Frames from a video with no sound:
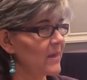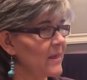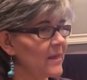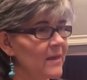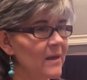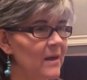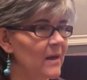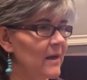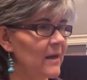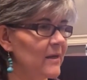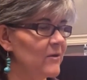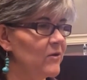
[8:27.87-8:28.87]
may be
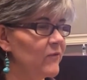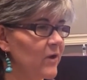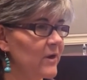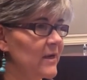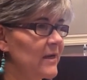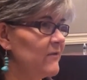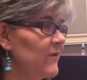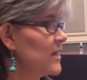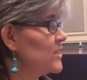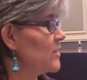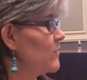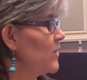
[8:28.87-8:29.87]
you've got an
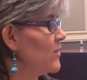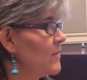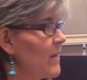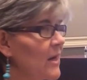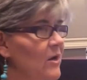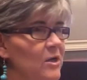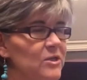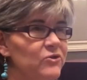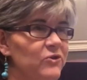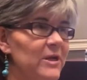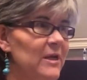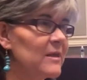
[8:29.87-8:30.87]
infection. We heard
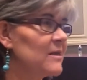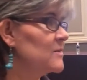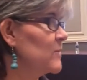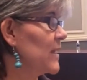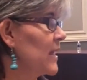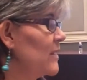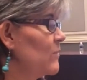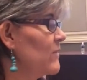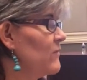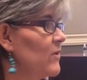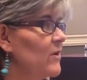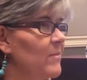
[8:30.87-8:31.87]
about Clostridia this
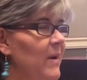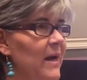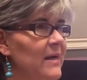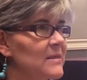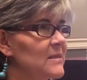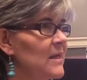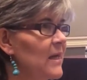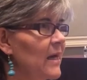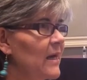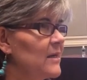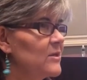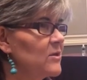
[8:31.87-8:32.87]
weekend, we've heard
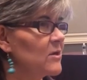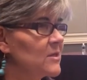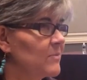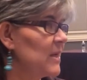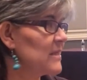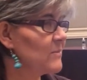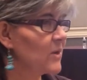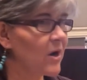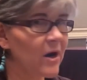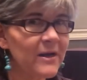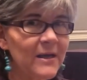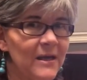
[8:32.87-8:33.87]
about
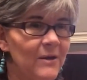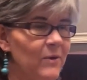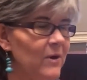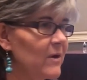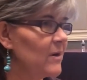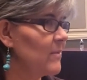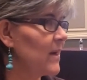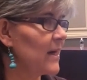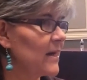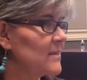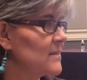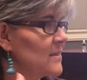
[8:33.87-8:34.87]
Toxoplasma gondii, we
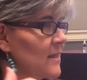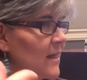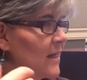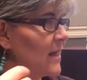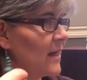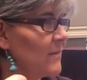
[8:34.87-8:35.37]
heard about